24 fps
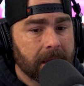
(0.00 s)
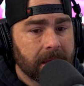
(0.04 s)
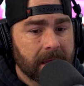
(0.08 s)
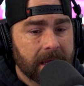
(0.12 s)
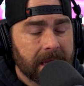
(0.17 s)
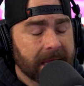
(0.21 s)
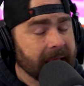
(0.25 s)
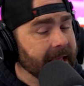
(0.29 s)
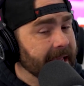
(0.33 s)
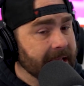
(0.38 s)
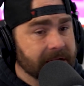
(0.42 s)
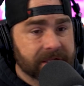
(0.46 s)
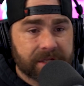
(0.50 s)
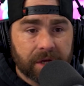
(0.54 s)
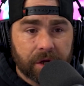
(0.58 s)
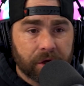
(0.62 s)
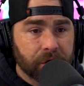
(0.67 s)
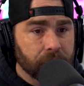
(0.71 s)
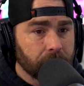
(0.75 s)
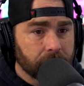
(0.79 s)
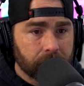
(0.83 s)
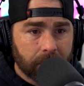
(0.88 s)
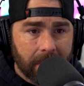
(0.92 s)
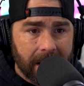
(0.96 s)
He's a
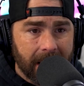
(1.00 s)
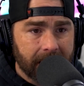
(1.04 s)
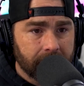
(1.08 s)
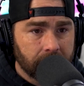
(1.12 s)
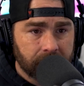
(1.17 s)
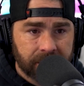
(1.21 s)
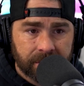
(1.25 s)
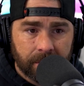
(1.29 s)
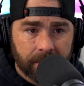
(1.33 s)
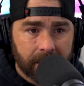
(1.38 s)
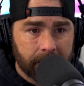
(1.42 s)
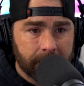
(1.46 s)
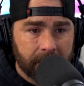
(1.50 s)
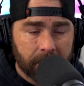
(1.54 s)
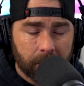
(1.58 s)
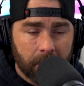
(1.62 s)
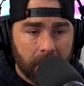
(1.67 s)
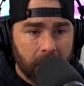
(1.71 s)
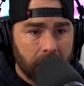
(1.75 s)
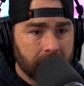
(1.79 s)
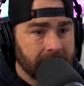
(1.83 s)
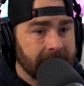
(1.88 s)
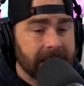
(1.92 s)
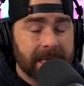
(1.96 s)
good writer. Don't get me
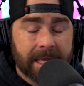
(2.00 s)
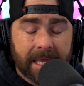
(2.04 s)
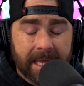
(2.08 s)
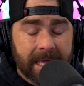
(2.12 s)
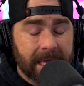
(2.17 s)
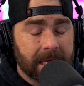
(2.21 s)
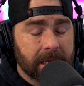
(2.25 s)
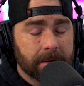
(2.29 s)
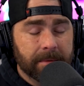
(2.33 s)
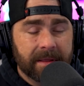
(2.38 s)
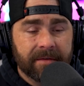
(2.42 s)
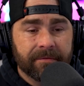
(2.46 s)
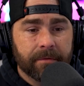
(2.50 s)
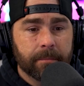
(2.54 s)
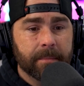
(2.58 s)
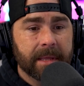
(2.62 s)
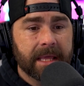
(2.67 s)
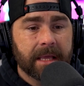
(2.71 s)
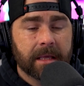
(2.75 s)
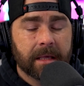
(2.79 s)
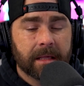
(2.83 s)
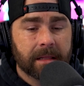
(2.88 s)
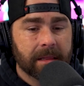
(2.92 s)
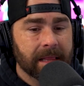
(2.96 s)
wrong. He could even be
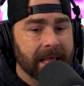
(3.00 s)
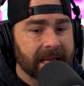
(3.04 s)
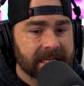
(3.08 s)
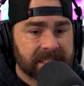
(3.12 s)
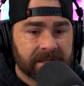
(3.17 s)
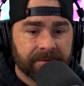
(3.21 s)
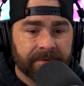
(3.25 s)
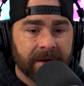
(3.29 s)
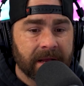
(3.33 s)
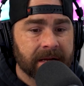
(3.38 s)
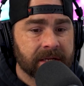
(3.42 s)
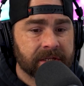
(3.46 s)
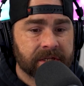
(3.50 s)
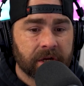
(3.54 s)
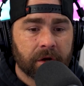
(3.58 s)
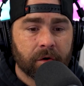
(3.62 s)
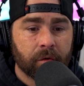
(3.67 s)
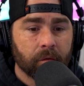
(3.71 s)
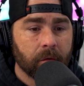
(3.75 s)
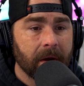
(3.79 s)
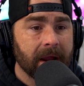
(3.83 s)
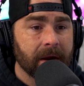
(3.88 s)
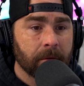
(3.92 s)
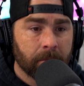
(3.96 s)
classified as a
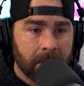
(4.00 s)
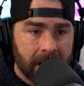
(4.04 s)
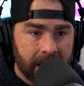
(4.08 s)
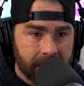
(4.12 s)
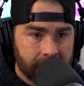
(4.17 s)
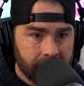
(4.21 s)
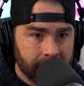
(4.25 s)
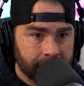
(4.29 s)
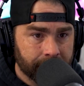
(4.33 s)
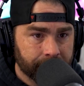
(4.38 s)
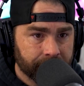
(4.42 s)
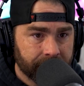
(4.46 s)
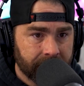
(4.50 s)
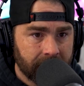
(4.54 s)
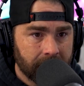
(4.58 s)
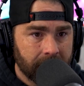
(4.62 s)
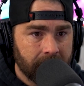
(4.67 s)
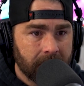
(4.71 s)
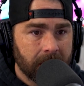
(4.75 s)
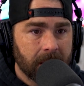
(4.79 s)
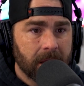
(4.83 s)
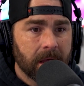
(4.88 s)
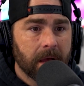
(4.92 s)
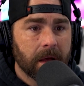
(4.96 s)
great writer.
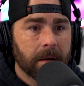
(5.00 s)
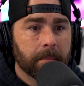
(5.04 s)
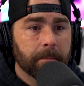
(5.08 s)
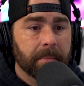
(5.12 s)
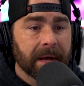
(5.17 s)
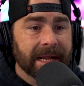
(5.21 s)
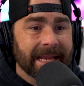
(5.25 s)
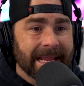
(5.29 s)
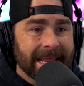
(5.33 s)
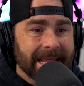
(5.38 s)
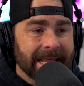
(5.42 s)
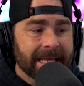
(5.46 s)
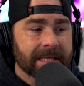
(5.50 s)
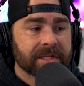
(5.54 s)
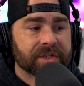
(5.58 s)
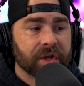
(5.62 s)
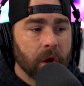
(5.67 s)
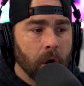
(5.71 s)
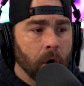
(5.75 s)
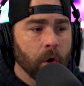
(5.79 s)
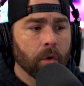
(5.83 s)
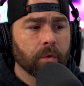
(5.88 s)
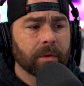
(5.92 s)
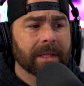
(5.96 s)
But he has
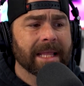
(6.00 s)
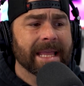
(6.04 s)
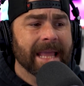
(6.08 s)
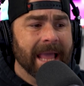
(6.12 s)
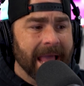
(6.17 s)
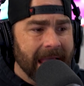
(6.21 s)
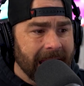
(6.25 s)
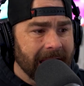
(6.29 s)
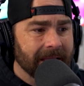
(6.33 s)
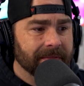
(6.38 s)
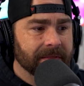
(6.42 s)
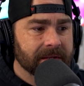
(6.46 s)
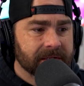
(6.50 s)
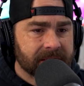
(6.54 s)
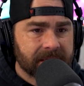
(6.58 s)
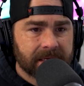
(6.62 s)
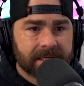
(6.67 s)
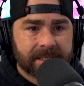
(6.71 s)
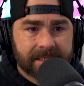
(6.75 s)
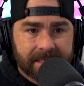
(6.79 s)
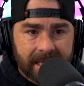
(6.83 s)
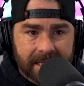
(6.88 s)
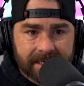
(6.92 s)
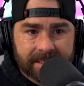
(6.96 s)
only had the
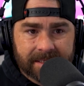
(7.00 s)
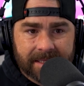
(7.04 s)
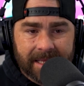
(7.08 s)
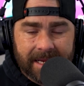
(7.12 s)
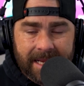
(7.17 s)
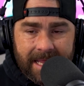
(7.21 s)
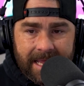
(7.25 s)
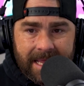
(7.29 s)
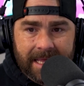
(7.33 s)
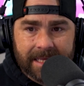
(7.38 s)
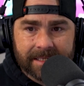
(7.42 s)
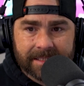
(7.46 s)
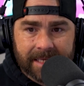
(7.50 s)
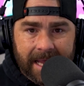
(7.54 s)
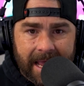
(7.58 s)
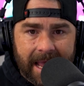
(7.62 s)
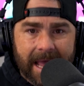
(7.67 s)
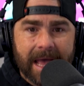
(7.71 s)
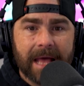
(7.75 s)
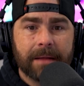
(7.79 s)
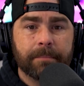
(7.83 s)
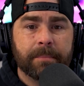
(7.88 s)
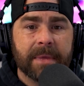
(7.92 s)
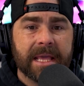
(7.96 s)
success that he has
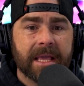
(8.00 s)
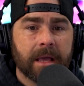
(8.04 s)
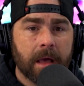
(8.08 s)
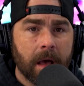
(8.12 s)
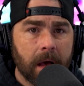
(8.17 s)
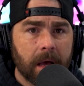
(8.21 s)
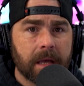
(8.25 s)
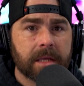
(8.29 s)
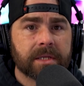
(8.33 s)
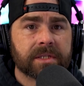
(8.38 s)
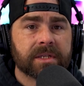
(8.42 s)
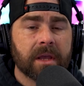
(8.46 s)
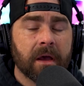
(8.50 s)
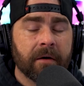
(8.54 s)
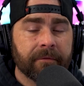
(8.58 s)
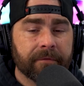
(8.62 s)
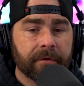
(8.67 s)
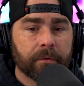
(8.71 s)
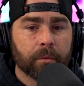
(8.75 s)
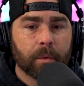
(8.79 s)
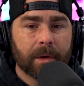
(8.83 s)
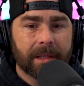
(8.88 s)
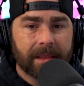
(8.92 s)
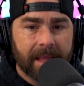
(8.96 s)
had because of the
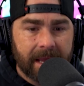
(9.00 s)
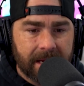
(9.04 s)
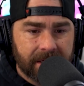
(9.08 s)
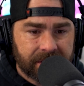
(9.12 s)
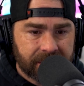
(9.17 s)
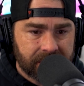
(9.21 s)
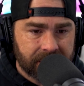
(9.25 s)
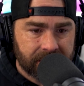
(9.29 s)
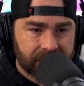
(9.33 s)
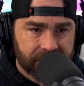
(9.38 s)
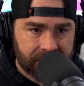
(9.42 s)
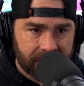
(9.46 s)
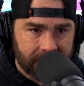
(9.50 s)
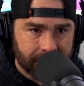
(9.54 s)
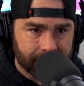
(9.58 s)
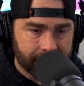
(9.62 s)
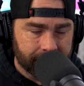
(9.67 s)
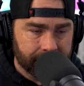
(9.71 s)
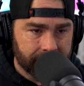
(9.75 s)
relationship.